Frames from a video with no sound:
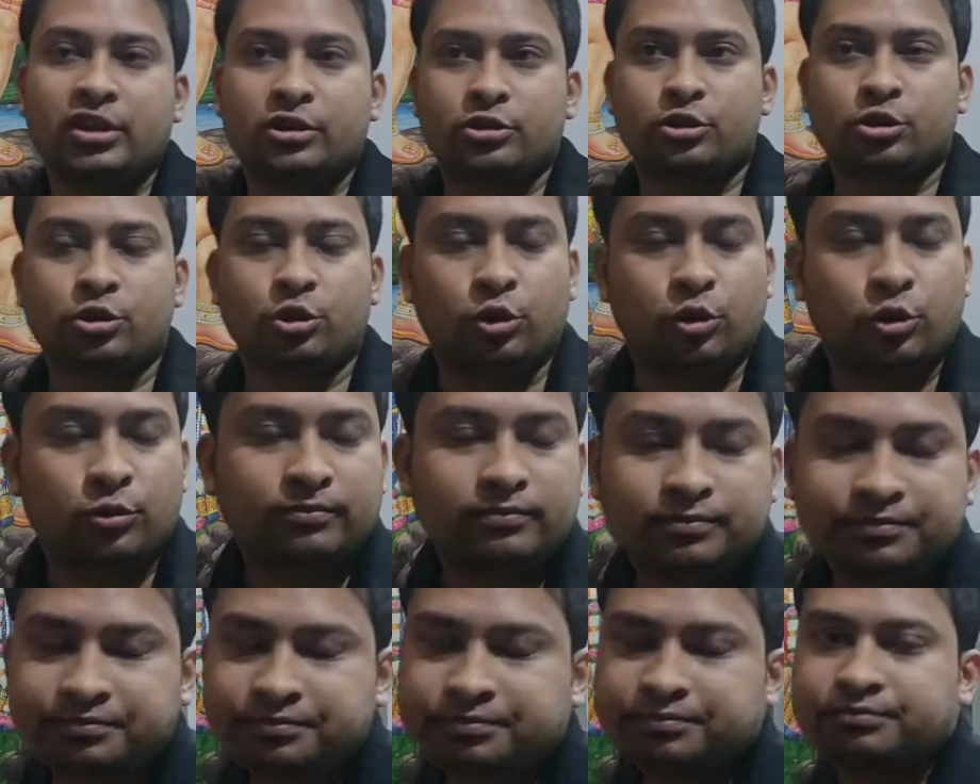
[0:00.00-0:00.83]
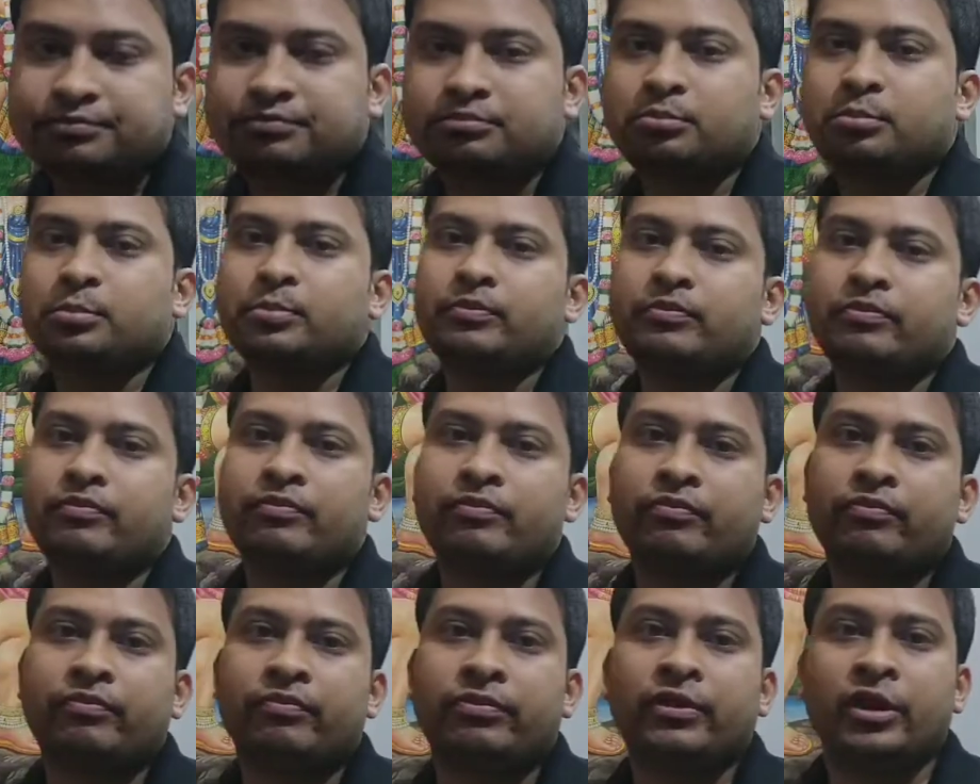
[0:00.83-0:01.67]
So
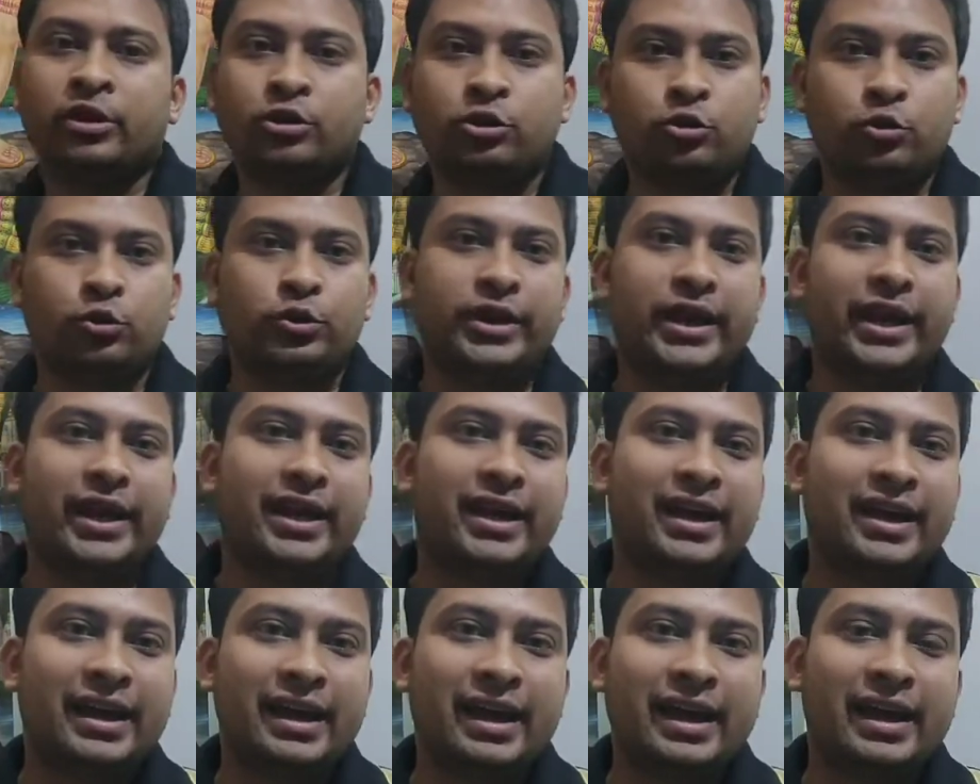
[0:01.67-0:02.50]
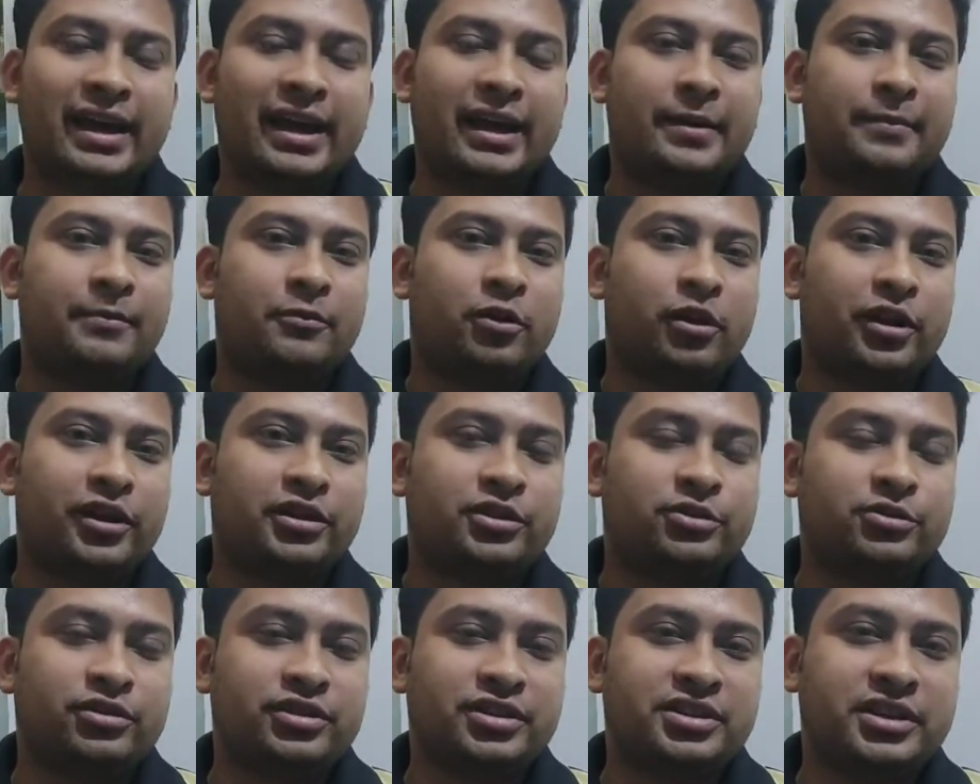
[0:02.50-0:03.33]
today I am
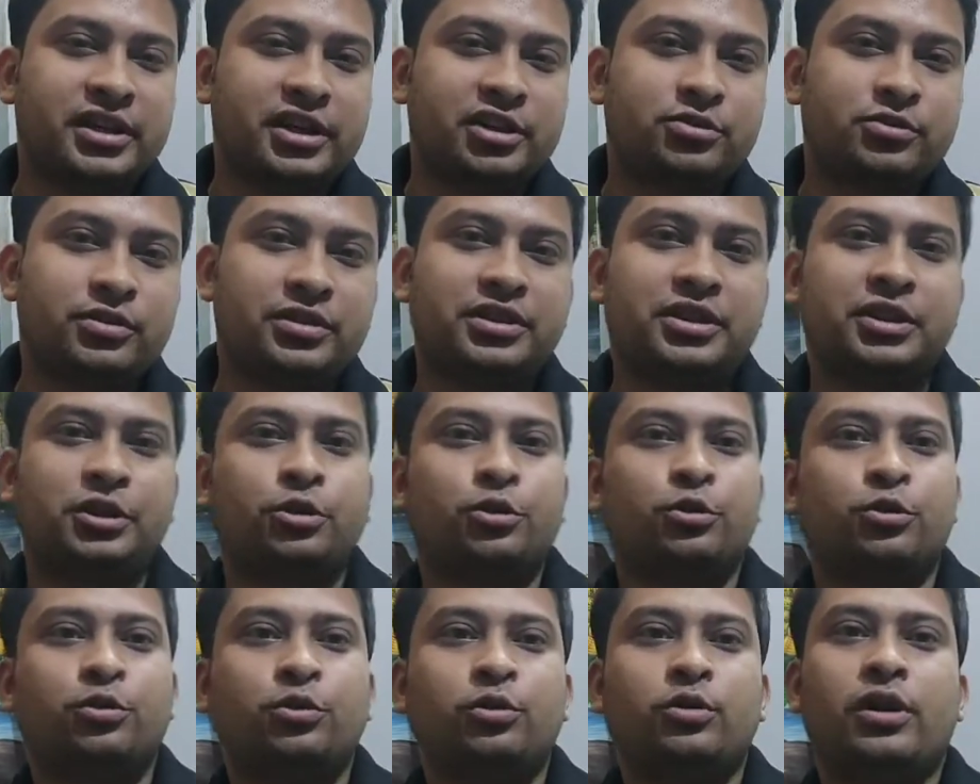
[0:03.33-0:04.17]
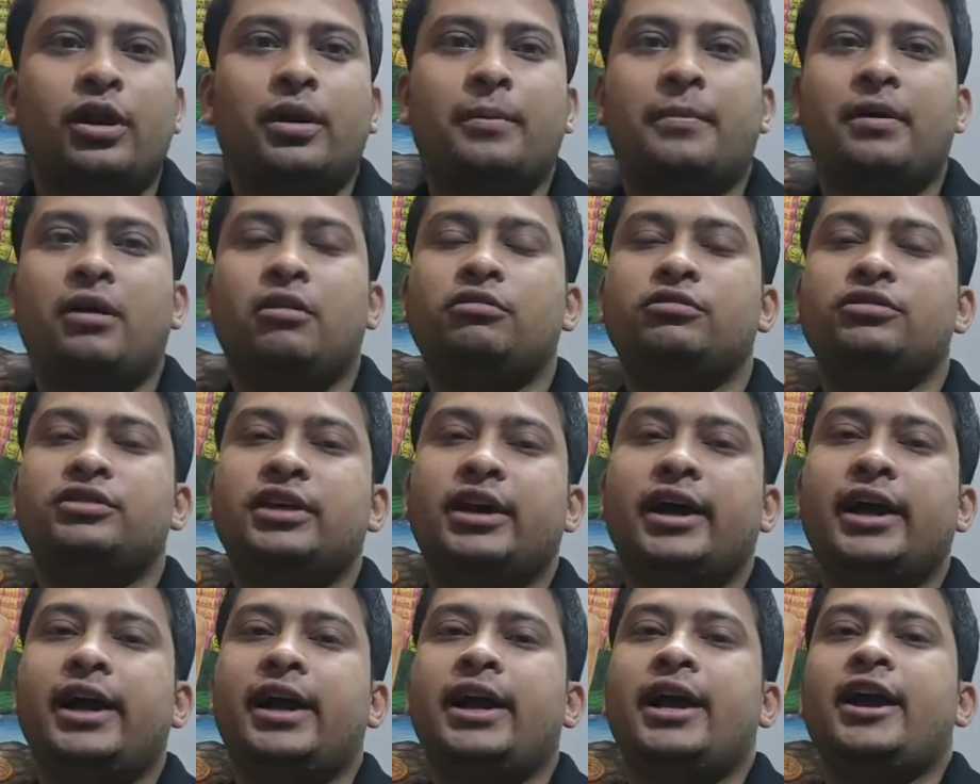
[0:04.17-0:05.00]
going to discuss with you about
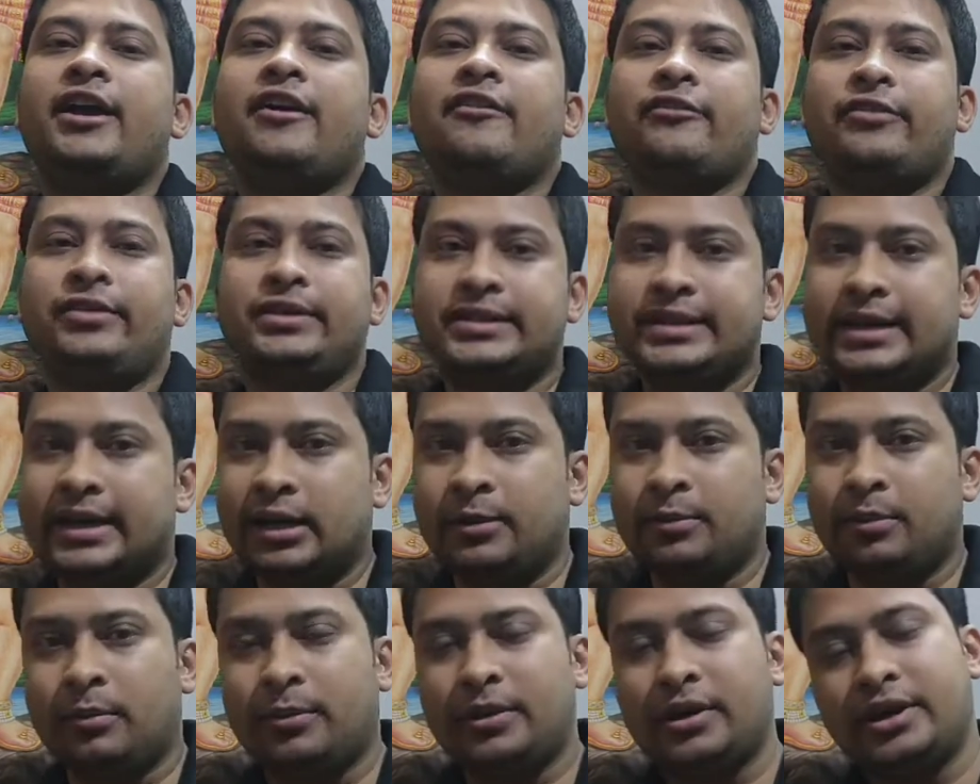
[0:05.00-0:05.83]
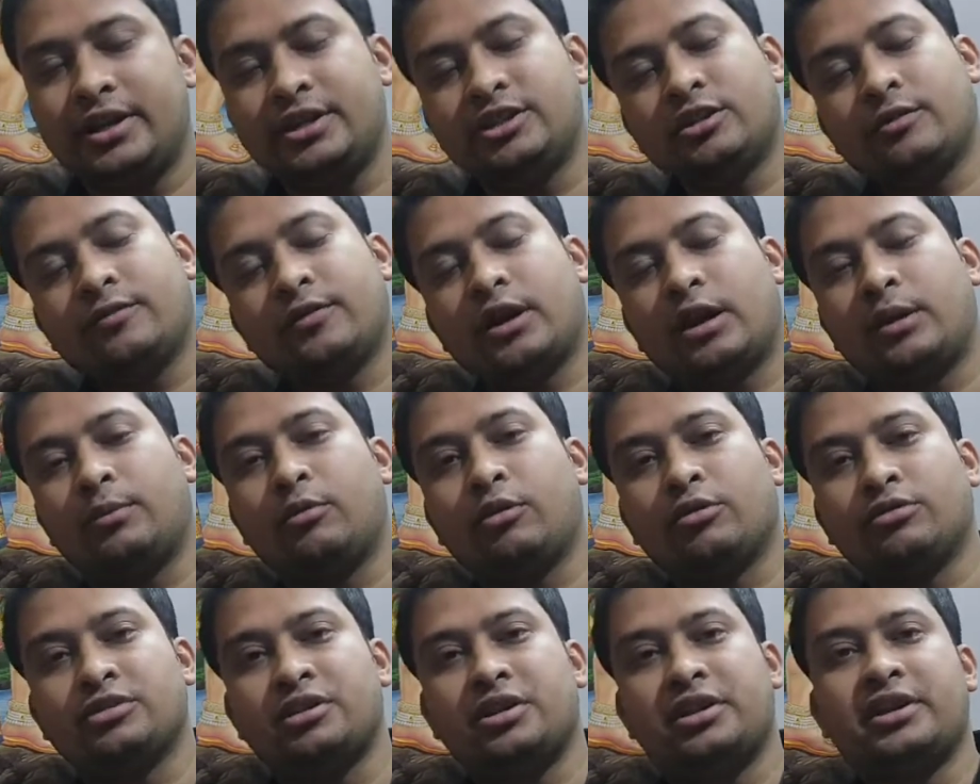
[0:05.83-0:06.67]
the physical properties of
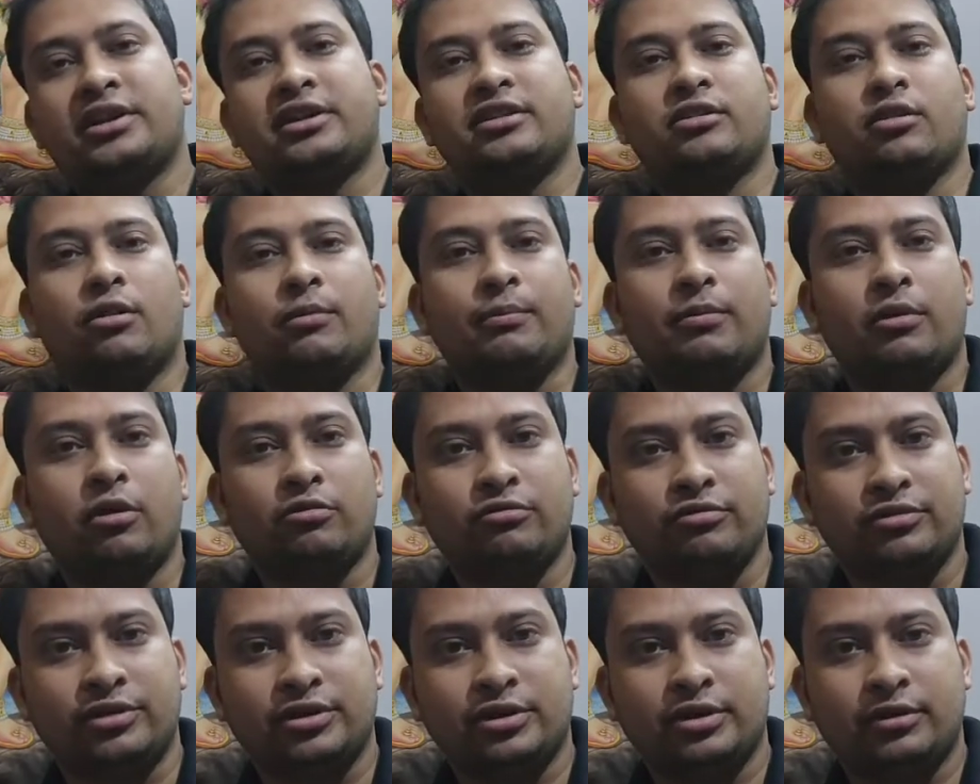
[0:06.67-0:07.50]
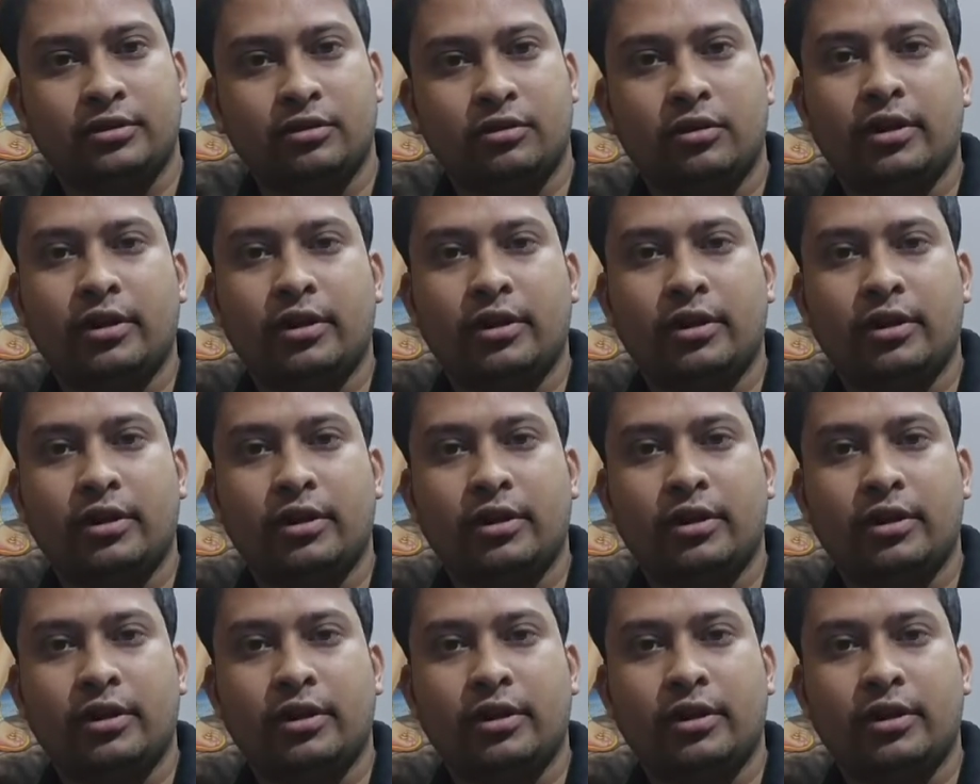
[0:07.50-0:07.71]
carboxylic compounds.